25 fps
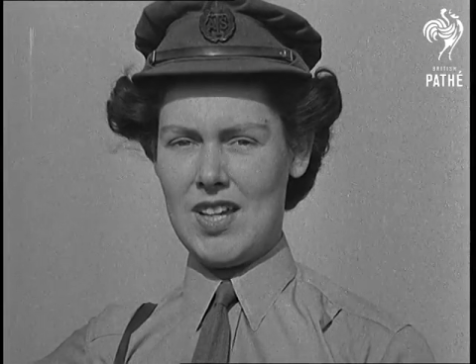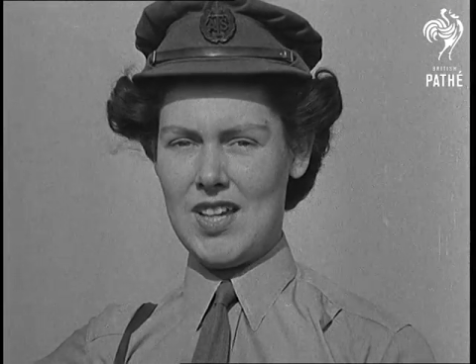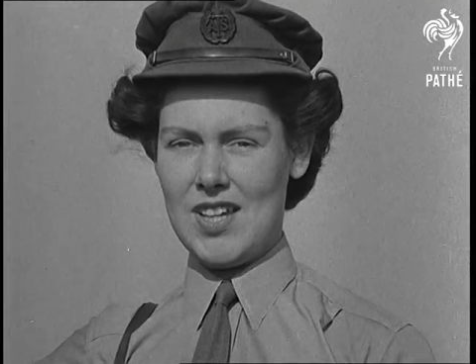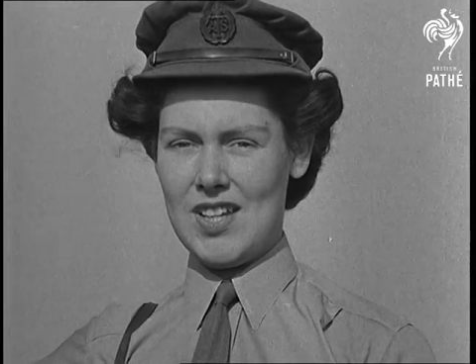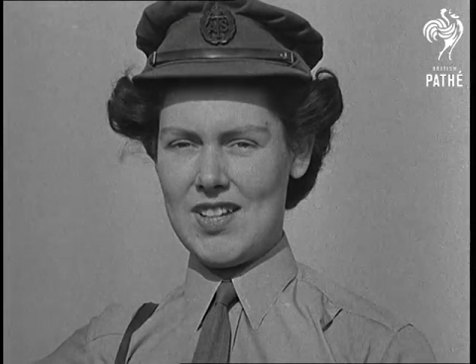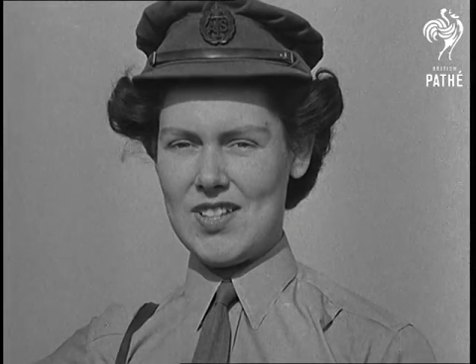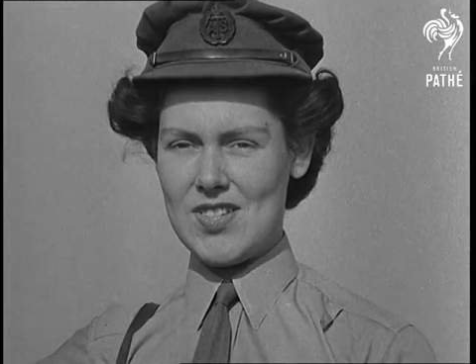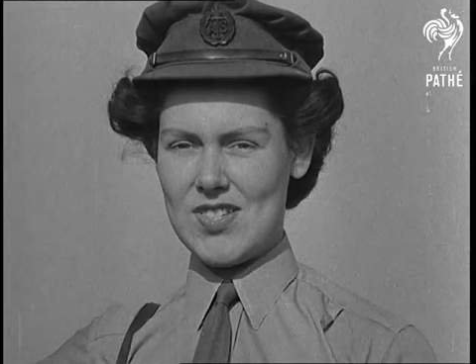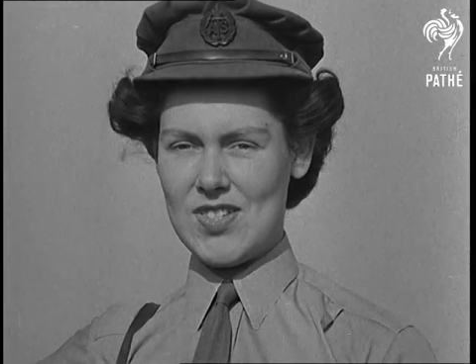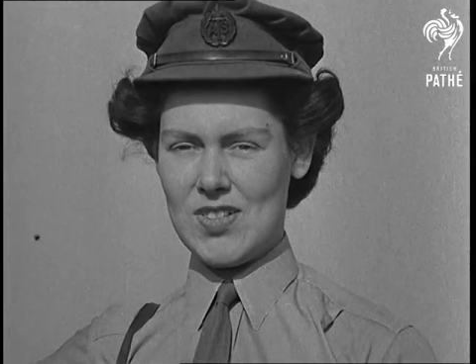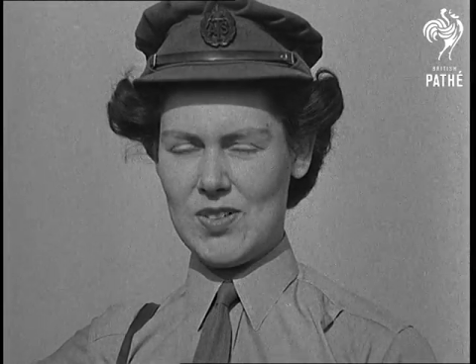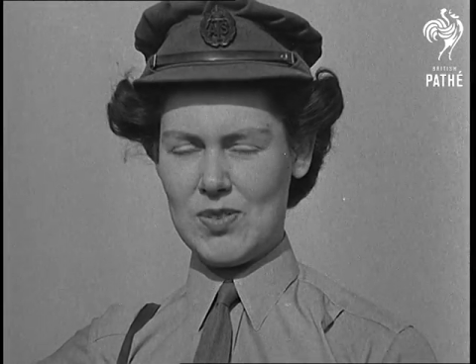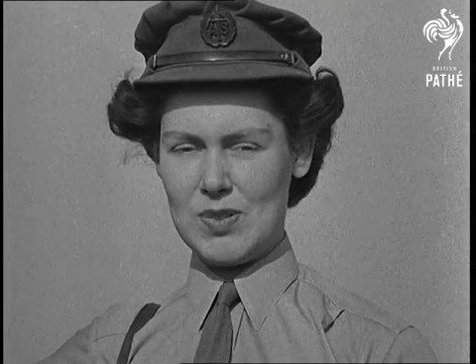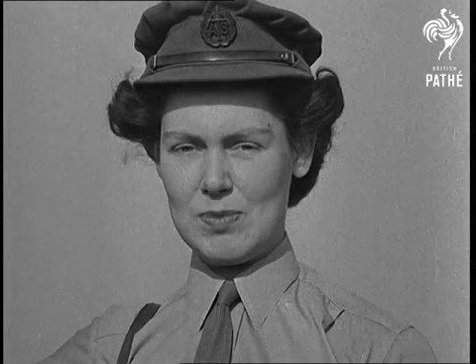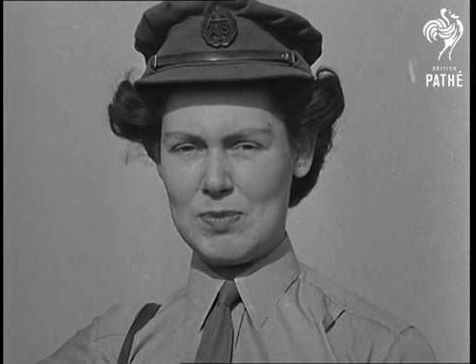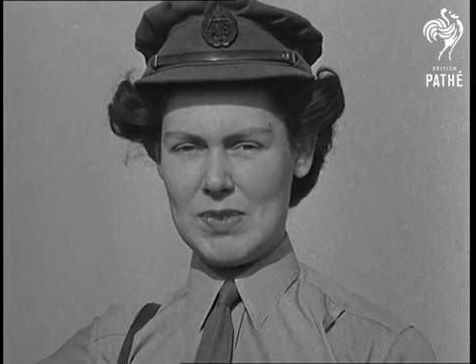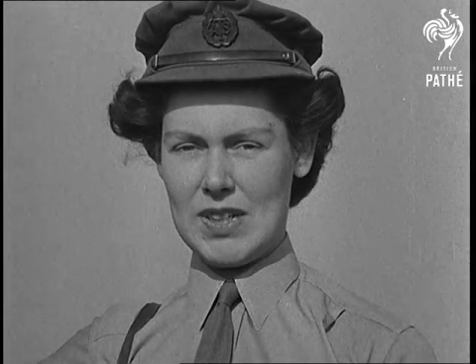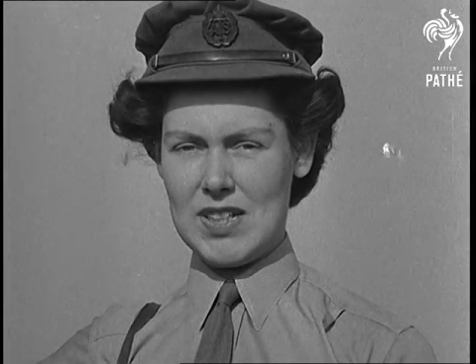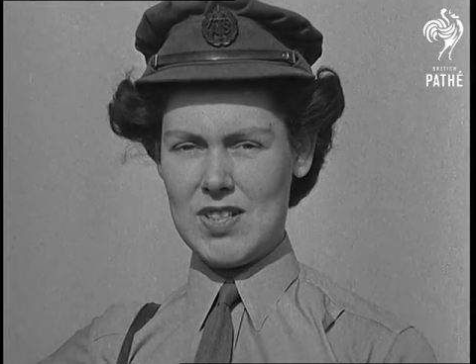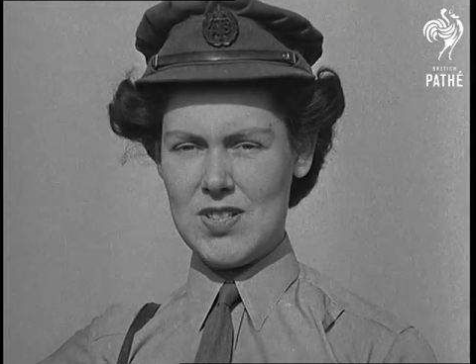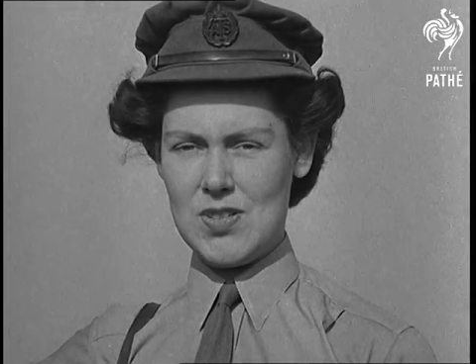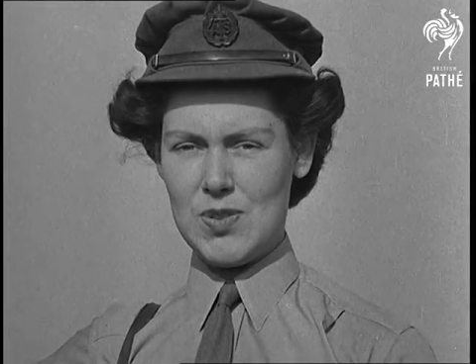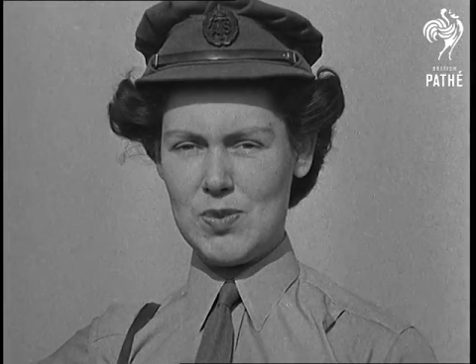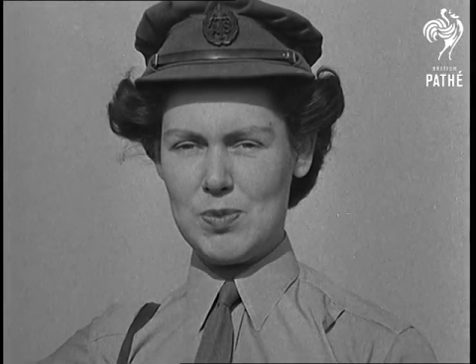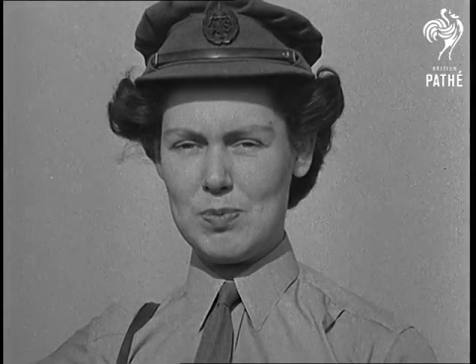and so will
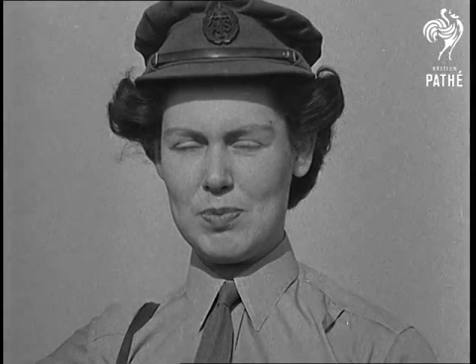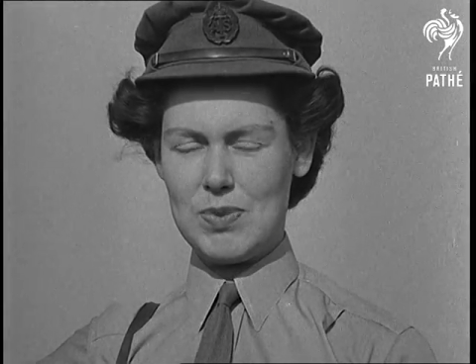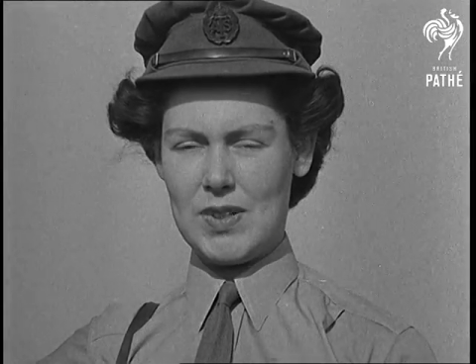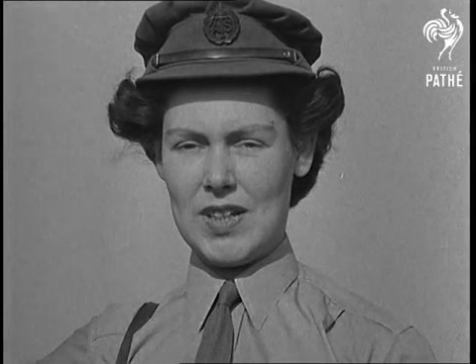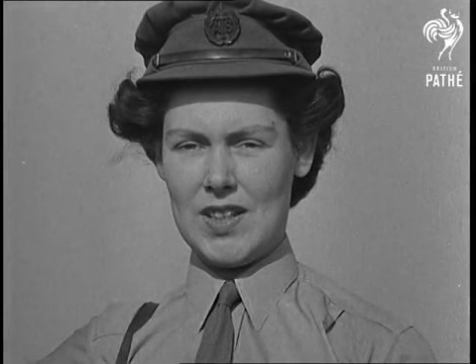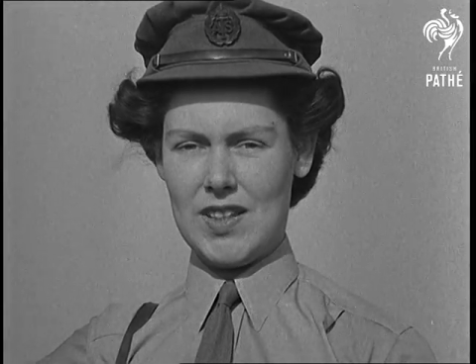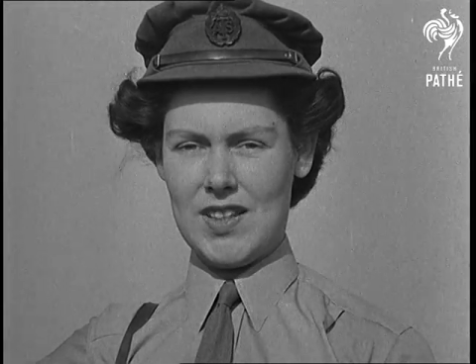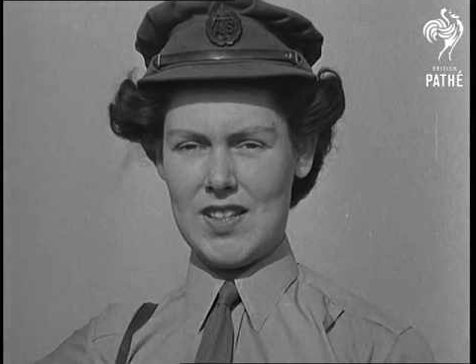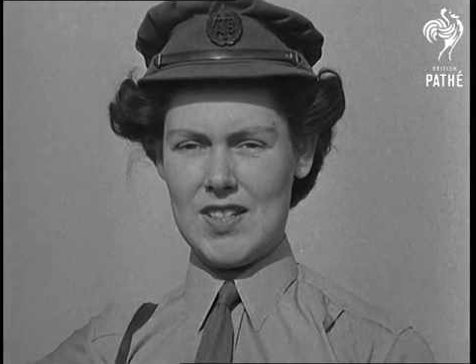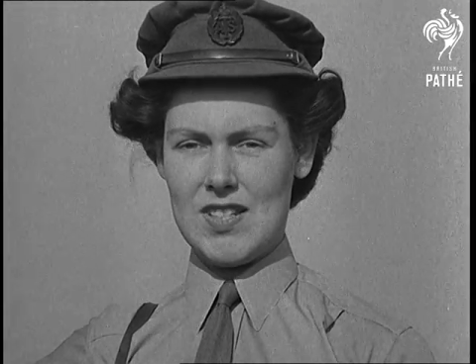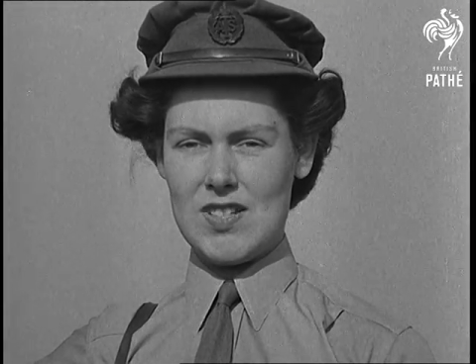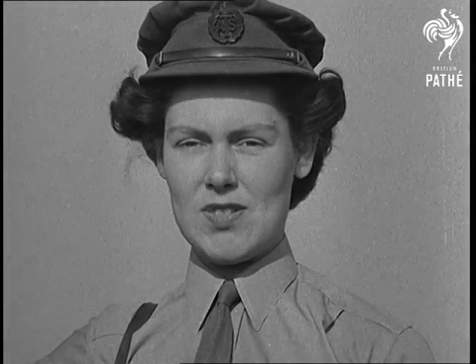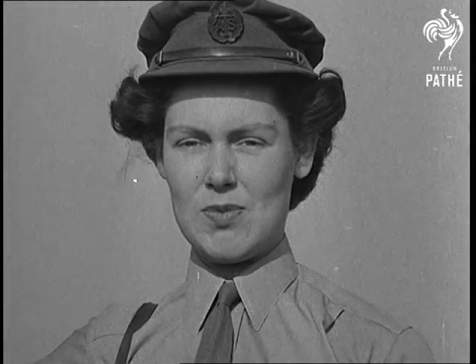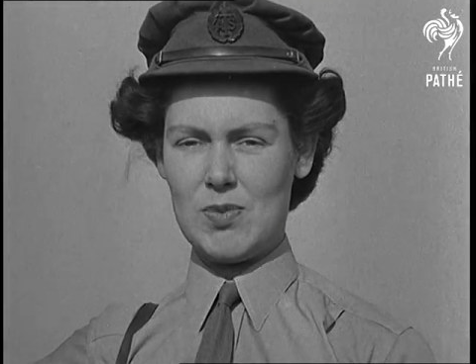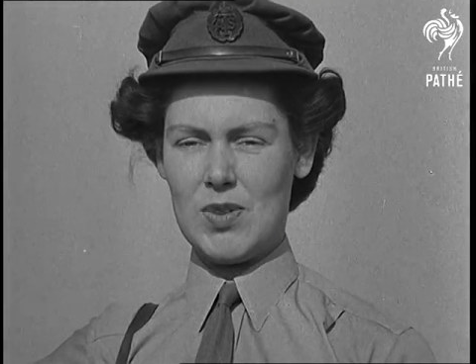my two brothers,